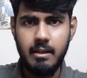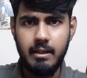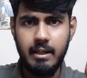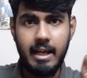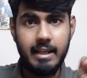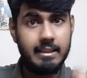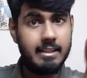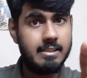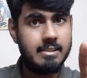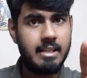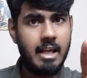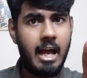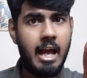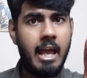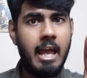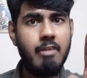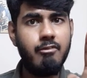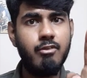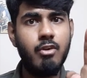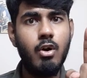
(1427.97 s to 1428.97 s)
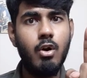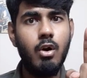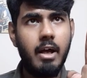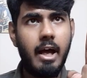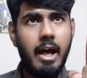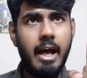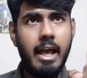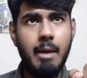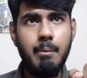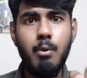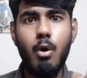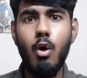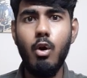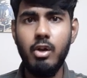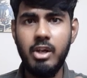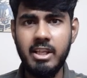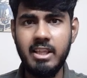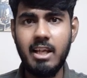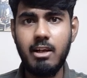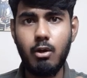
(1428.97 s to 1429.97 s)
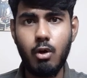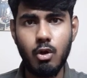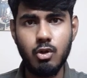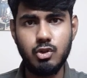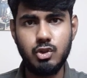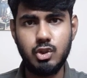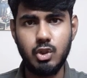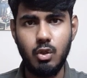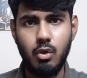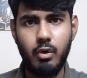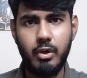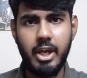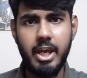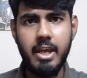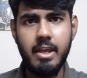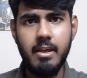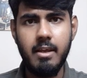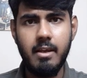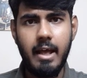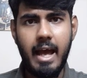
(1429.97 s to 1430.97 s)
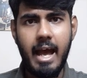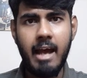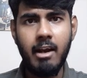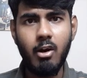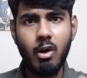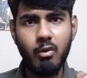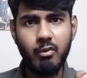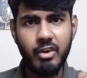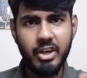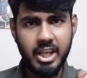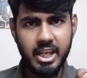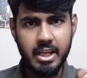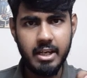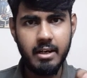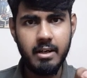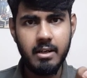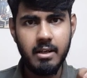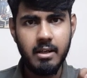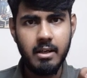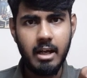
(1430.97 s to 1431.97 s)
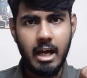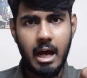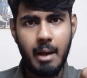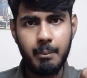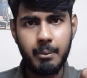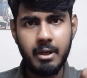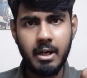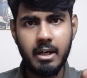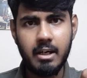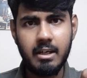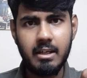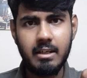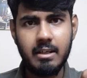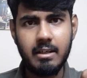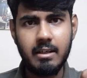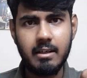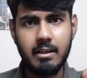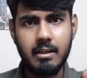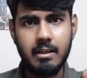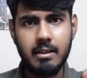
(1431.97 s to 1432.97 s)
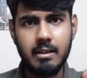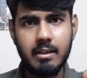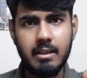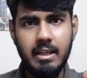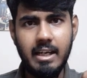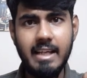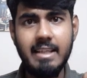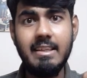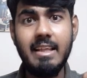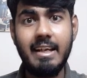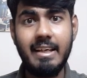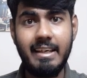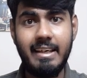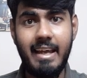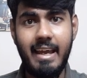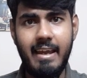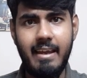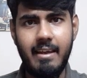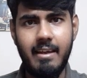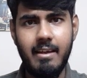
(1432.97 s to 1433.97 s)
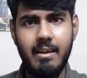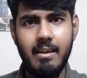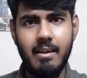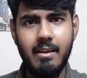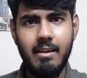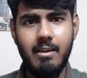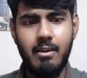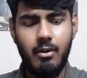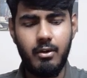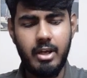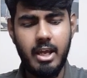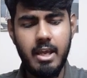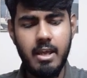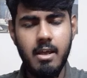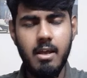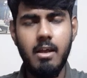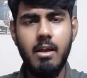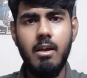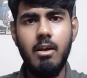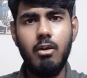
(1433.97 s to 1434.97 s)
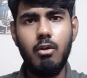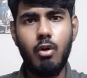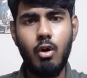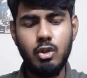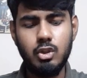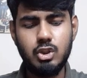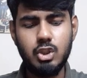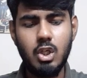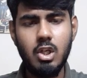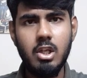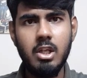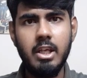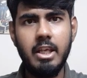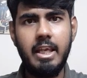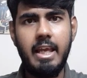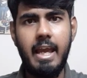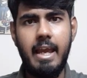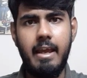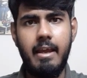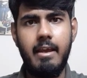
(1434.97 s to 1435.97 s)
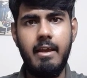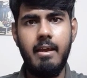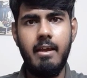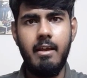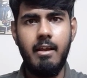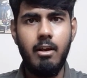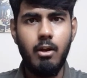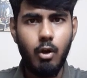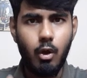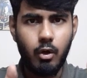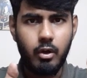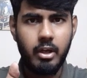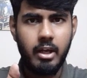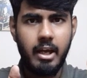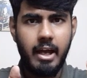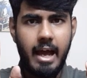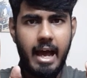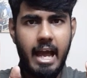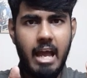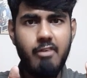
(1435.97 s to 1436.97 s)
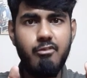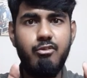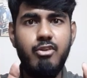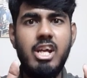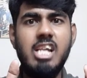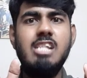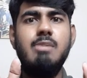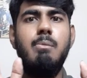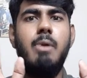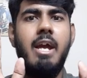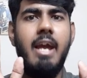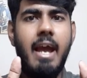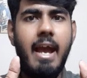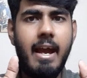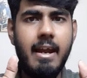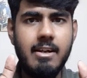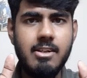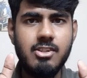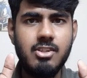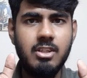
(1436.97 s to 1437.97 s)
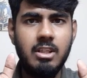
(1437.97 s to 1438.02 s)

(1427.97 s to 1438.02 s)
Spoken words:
I am holding the Control. Okay, and over here I'm gonna click the K. Okay, Control K. Look, I have raised my hands.